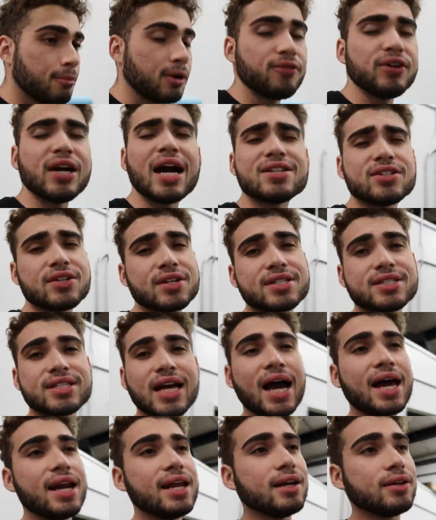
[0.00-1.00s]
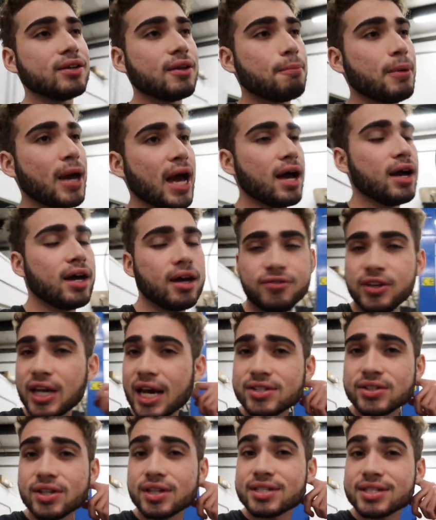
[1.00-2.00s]
But if you guys are exciting on the, if you
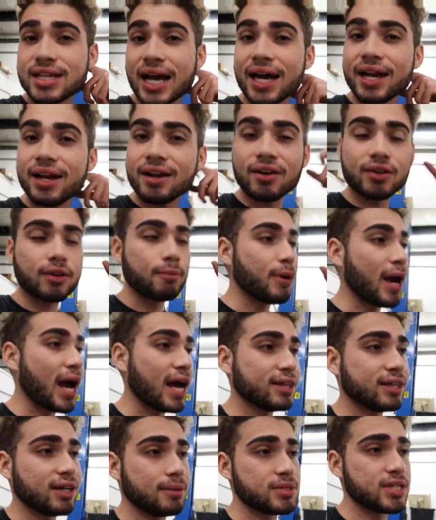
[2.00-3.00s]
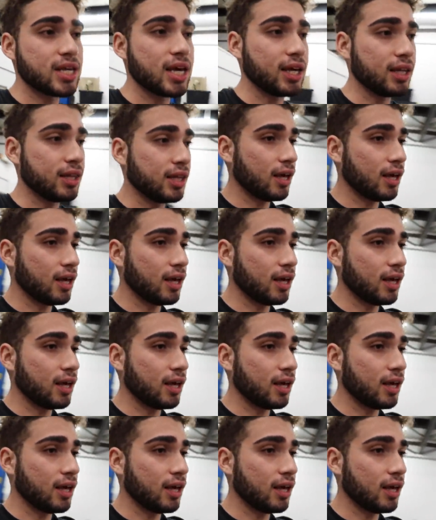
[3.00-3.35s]
guys are excited on the path that I'm taking